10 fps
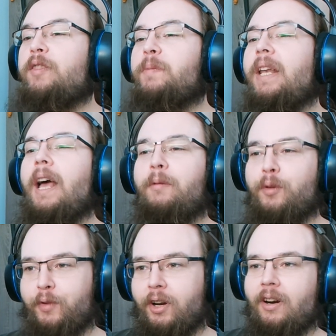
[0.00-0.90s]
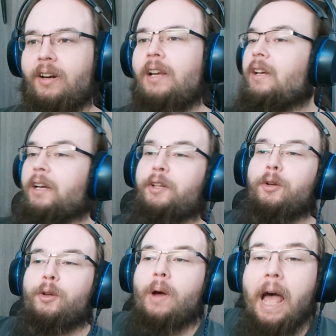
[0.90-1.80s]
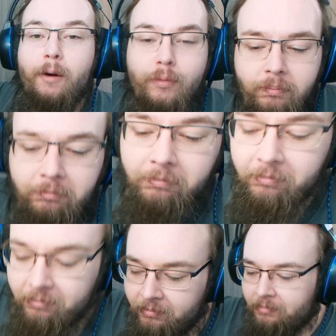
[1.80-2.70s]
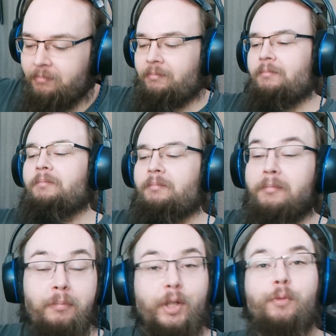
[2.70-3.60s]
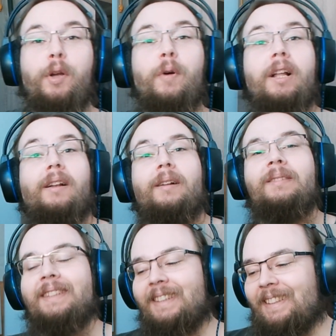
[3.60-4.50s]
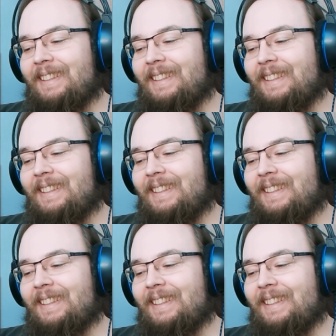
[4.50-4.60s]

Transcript: craftsman out of her. I don't know how, but we will.